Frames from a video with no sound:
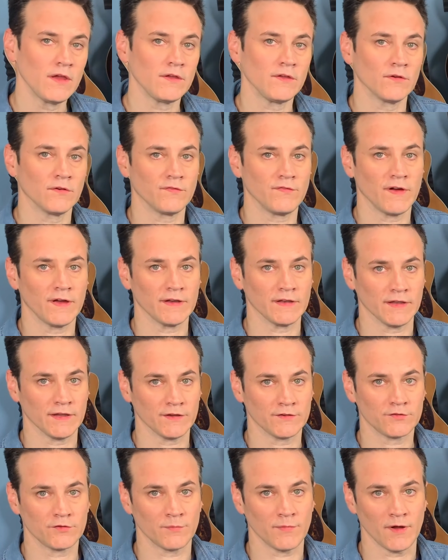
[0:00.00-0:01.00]
you'll find
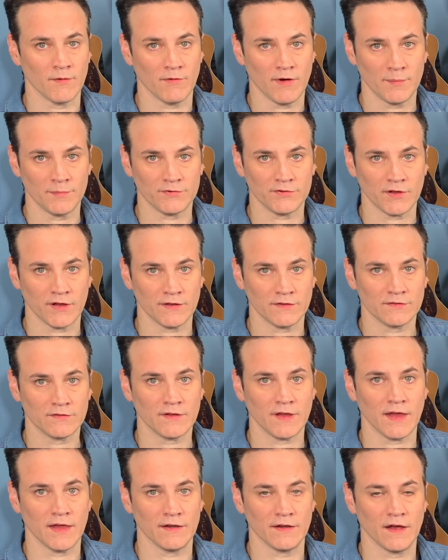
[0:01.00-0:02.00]
links for my websites
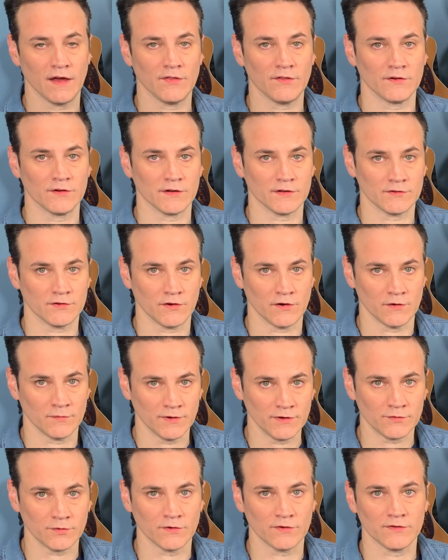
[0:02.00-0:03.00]
and other guitar
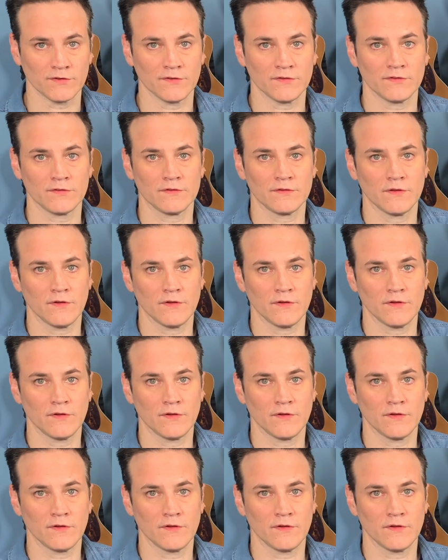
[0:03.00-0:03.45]
resources.